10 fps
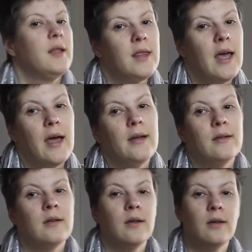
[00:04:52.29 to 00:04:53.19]

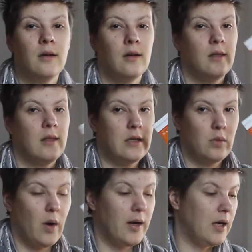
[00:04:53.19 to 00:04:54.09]
than
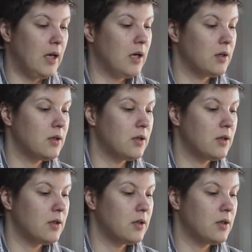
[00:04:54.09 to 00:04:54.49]
this one here.